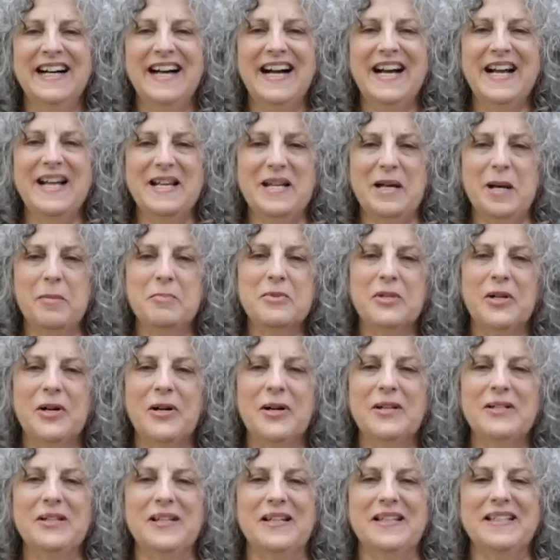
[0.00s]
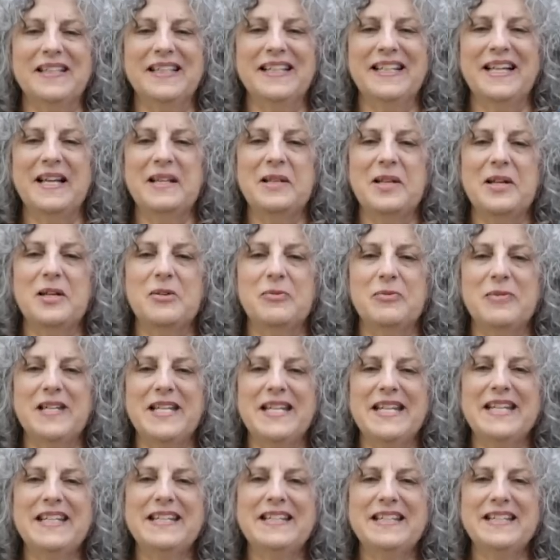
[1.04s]
Hi, I'm Carla, and I like
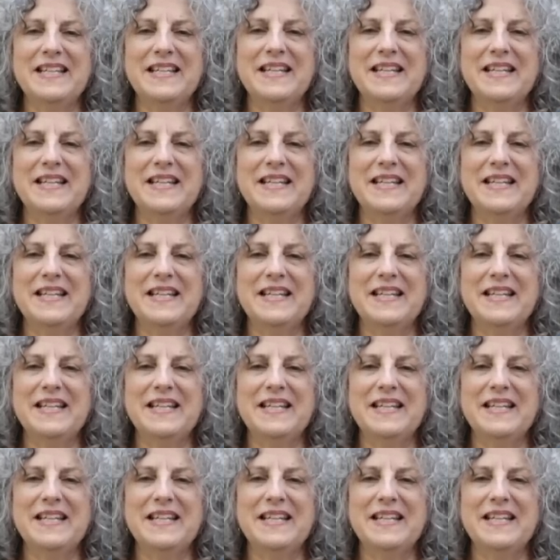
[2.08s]
reading,